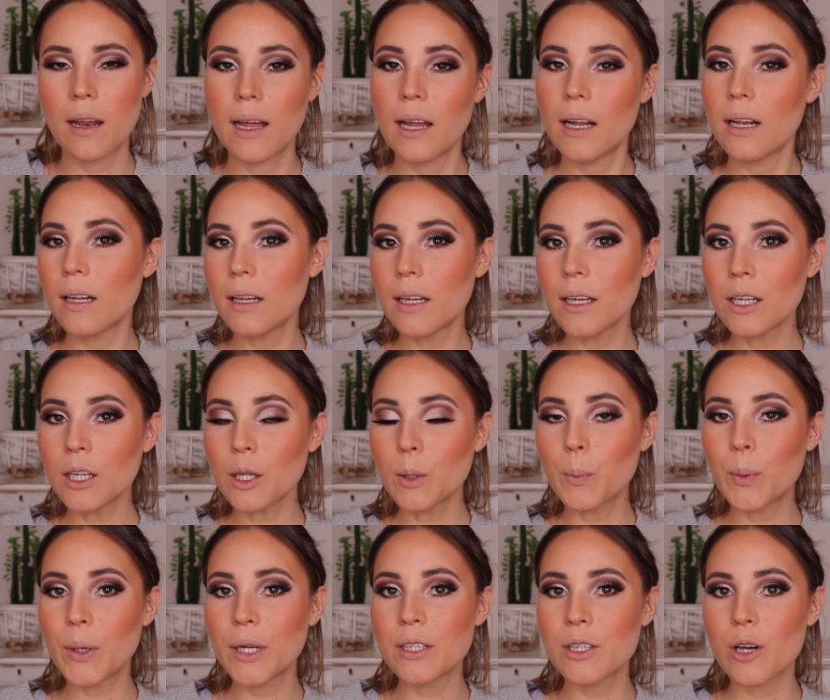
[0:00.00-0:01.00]
a little
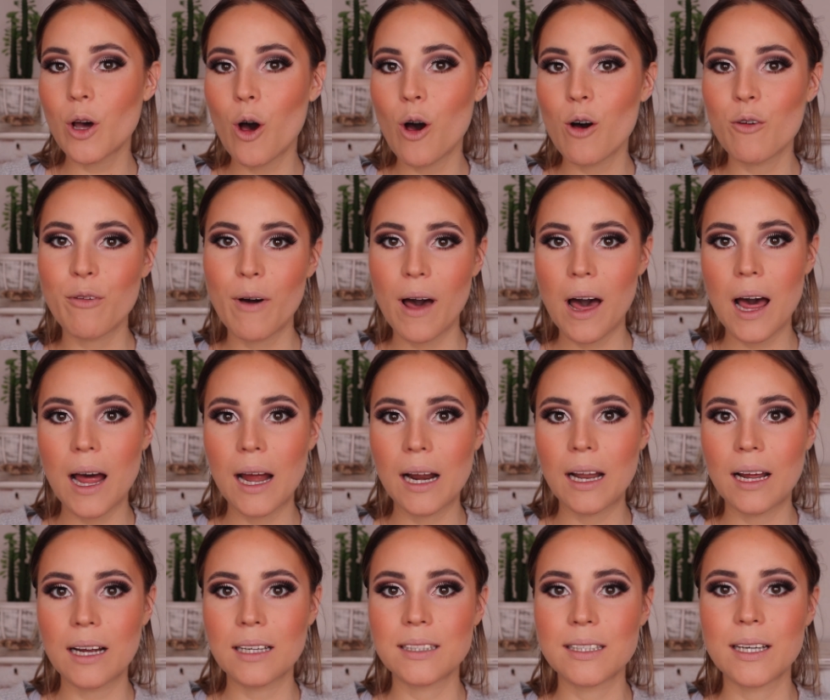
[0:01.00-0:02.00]
bit of
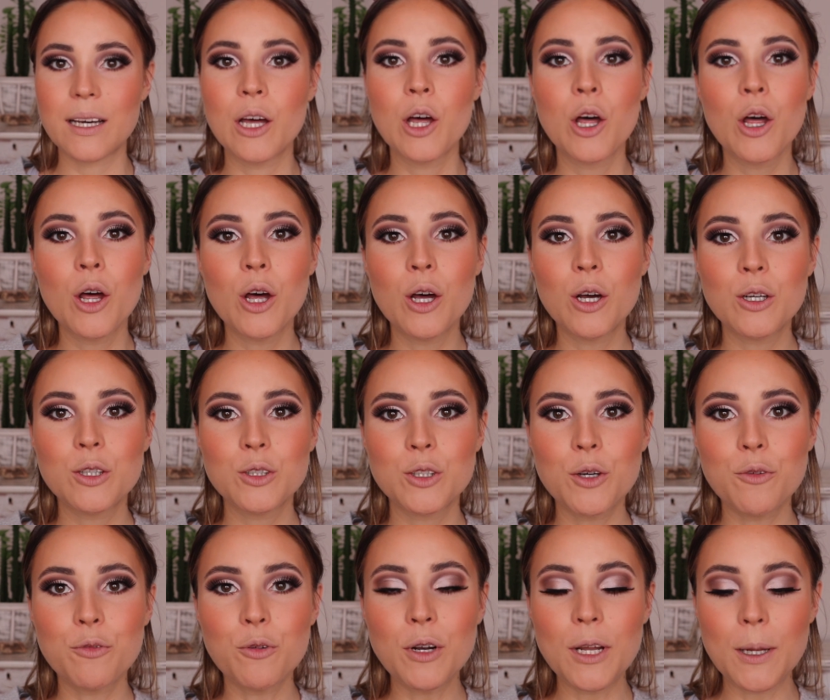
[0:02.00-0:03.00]
highlighter.
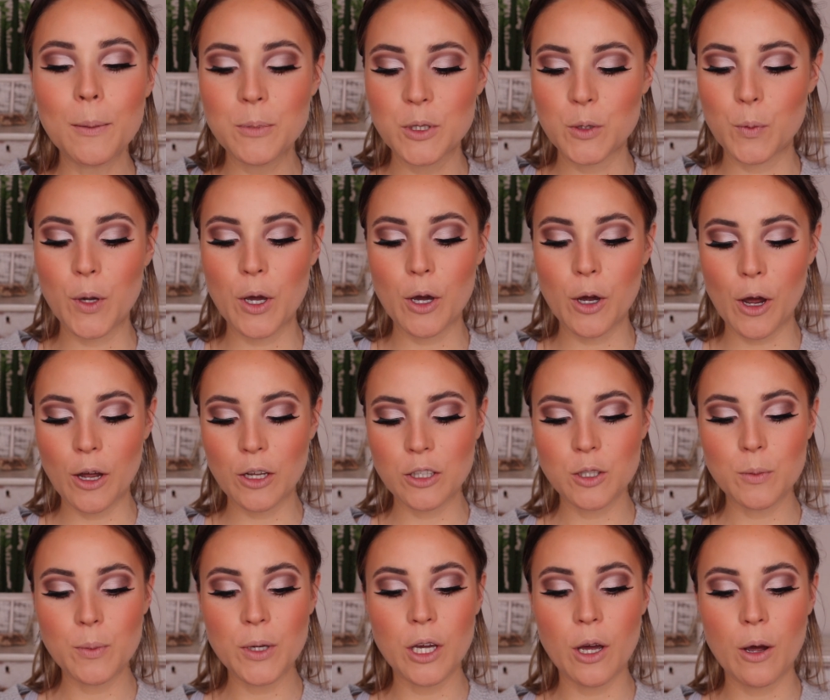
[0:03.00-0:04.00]
So for lips, we are going
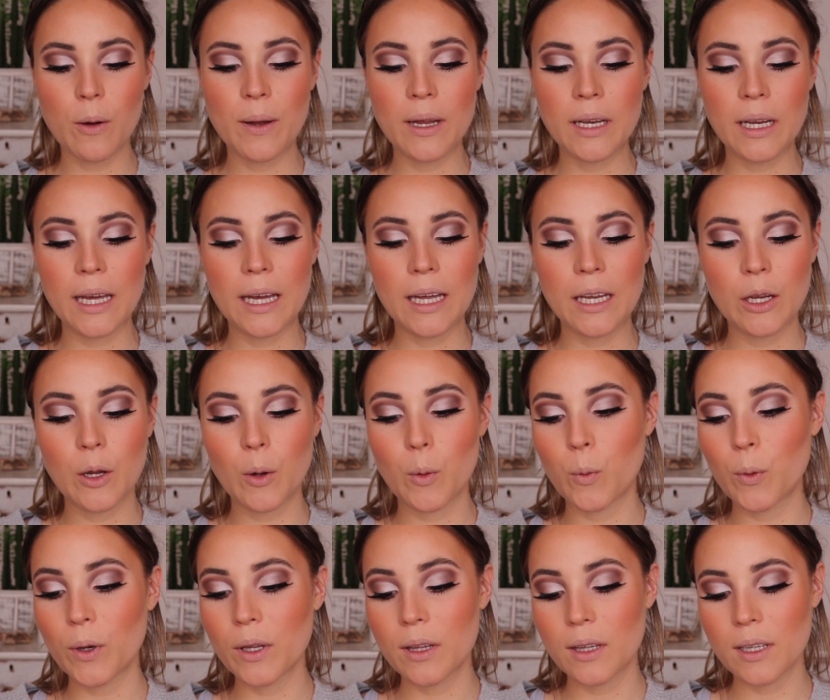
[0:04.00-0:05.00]
to be going in
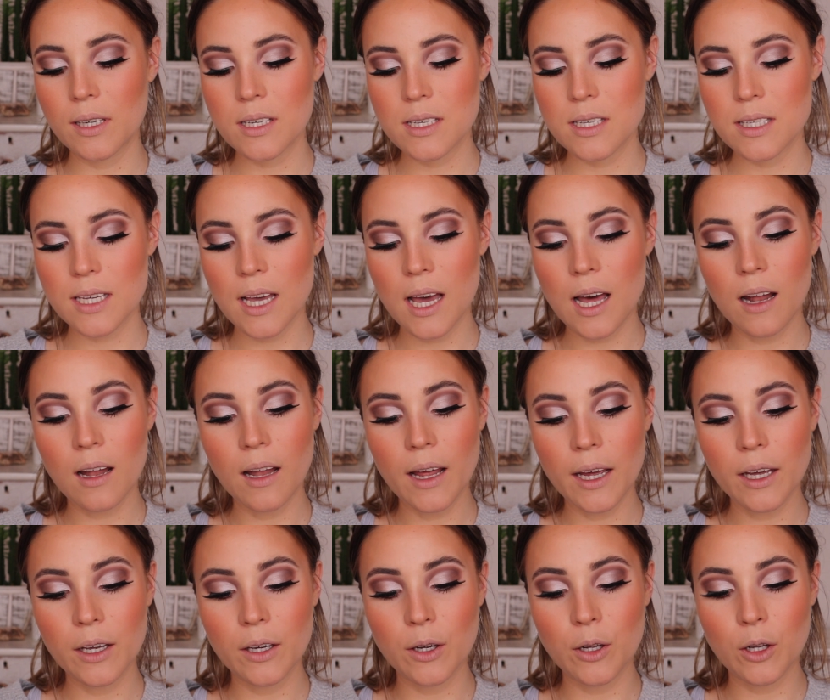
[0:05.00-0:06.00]
with this
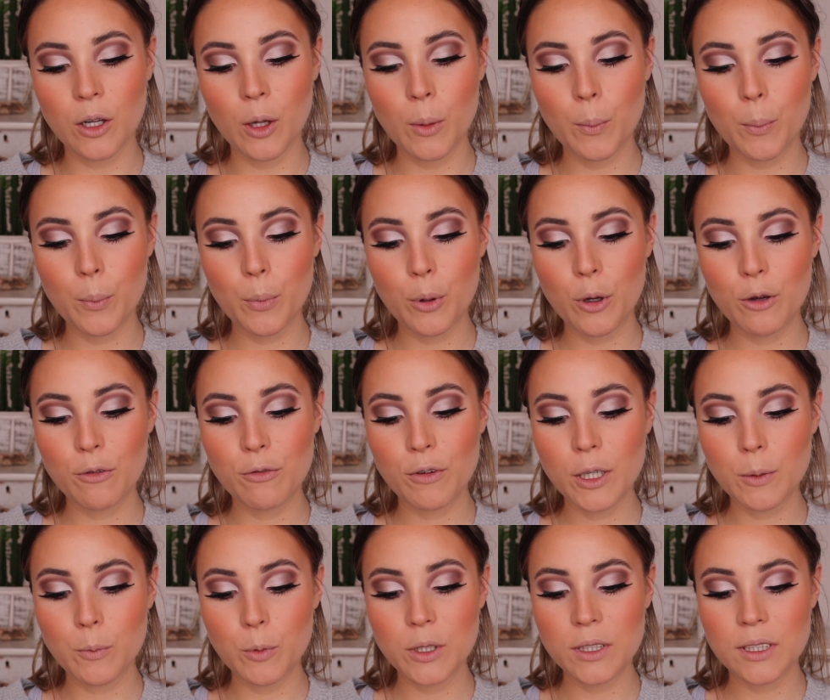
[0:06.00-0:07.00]
LA Girl
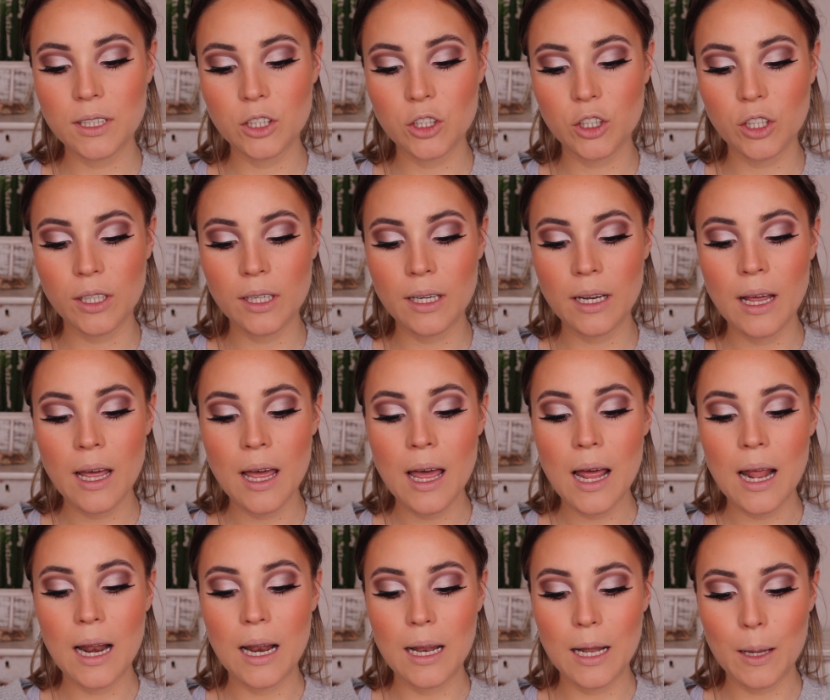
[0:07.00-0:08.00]
Perfect Precision
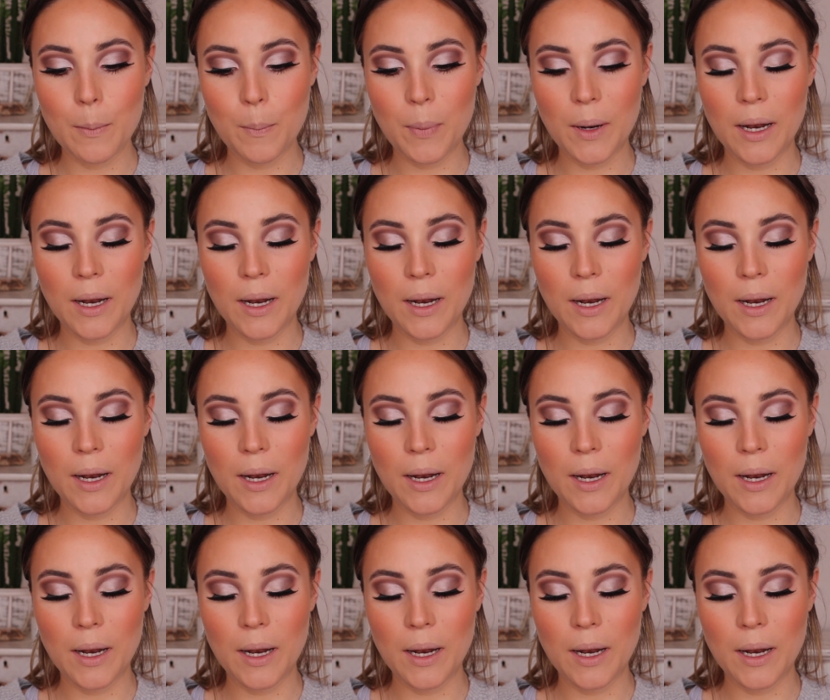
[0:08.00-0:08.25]
lip